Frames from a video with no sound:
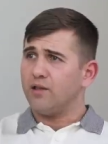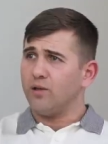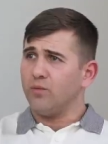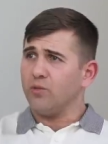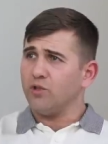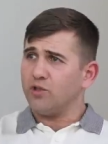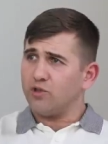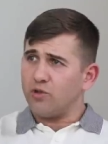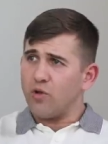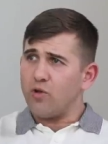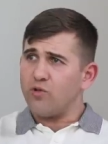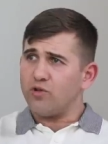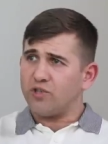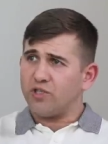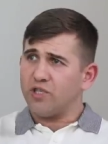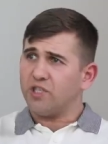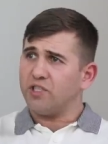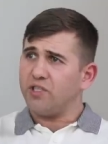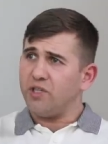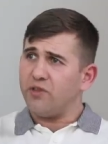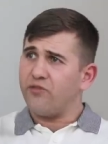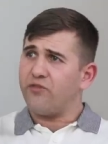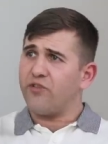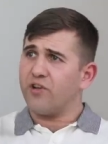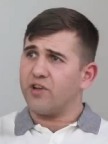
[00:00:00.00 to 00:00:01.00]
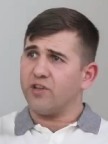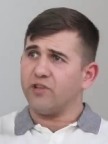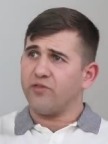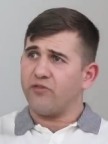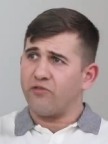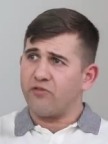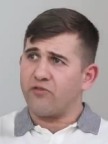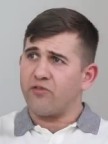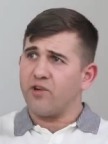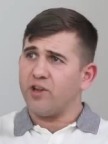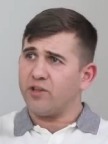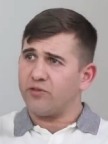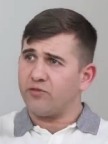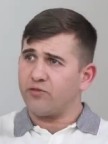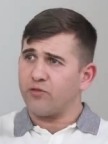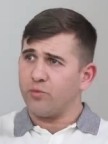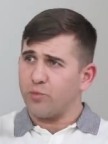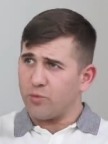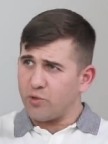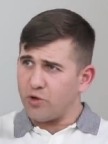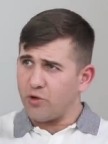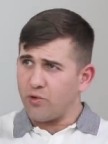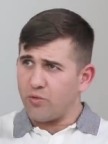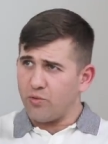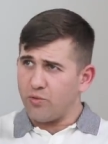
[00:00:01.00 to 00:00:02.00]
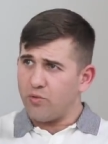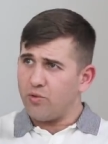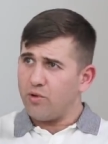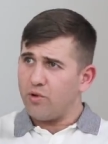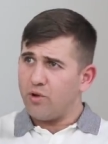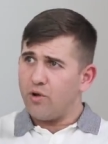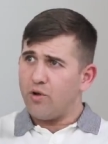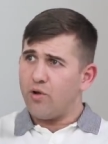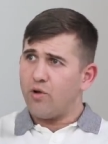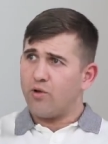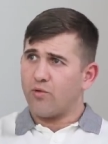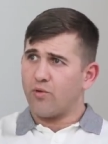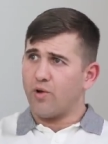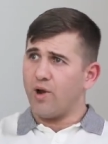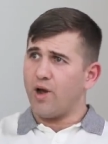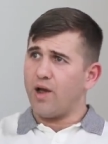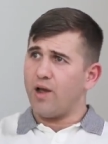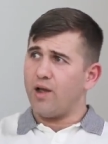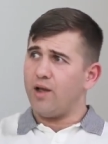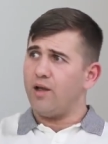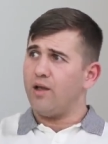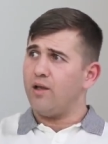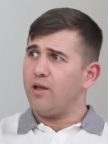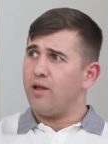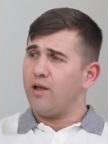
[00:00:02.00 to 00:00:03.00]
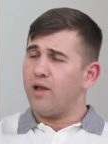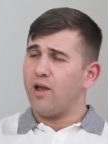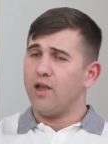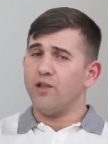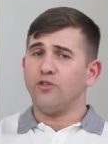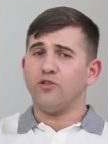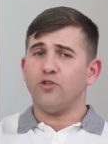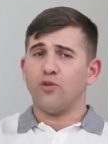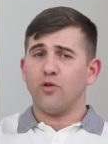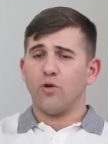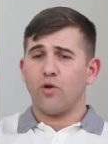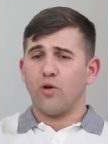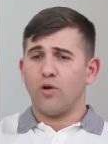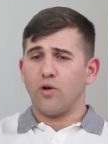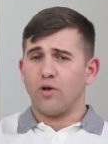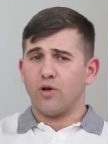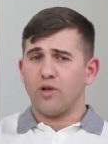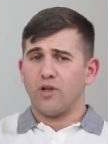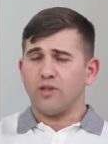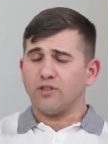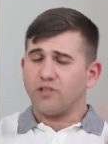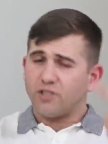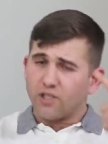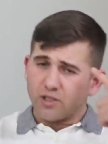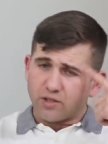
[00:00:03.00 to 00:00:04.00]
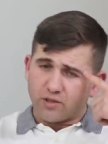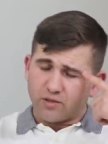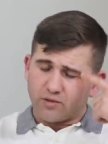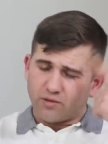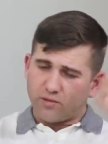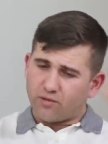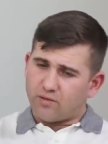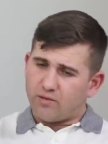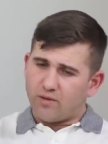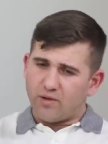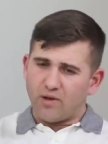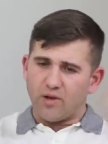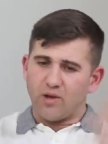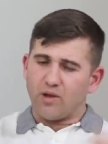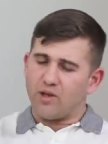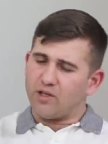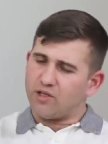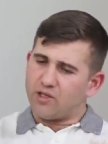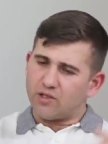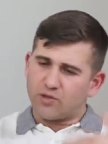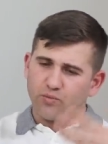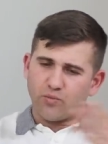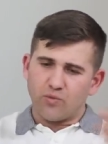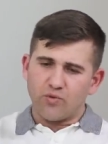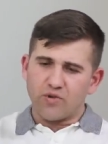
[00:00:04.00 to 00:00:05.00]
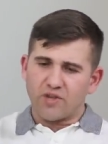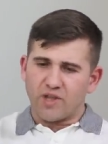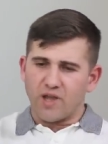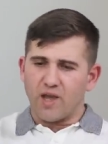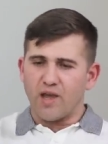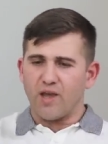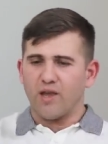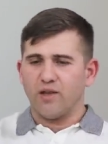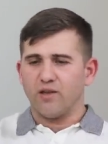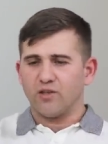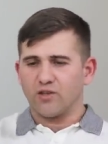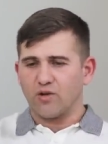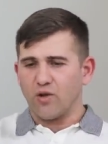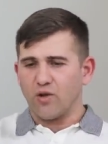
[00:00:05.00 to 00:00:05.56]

There was no significant threat from you, right? And it just won't get it.